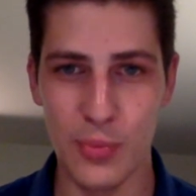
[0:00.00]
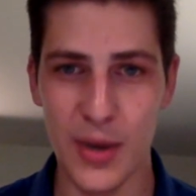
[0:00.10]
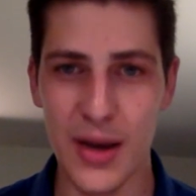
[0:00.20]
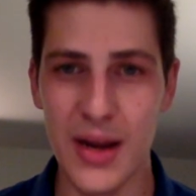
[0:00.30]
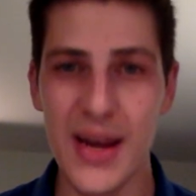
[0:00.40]

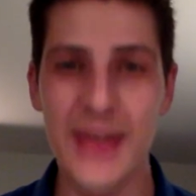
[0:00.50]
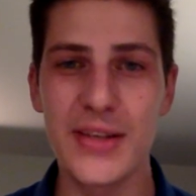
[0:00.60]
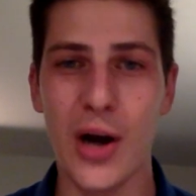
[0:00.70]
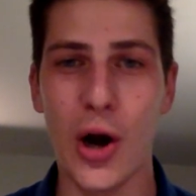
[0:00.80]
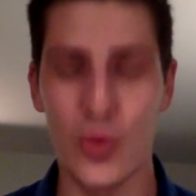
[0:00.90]
but a nice
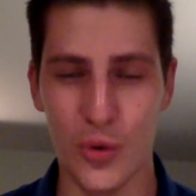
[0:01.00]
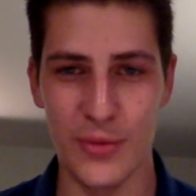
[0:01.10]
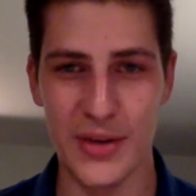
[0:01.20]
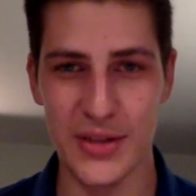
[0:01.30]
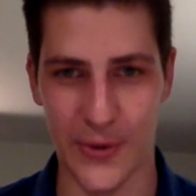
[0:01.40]

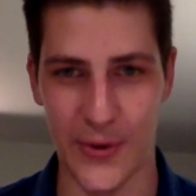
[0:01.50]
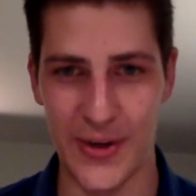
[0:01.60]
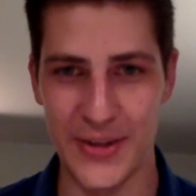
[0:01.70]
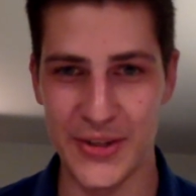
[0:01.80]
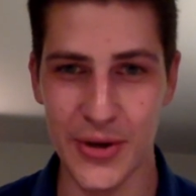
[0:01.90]
heartwarming story
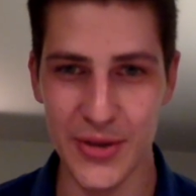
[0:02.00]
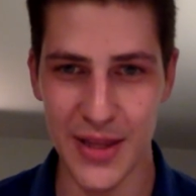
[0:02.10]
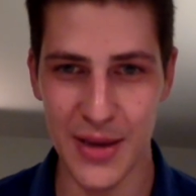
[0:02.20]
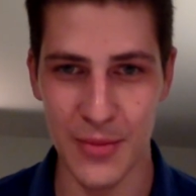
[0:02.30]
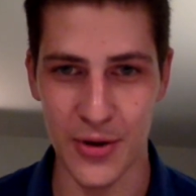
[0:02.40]
certainly
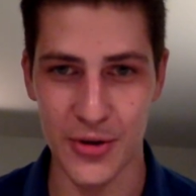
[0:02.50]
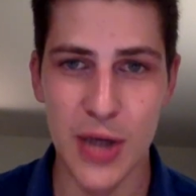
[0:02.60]
emerged.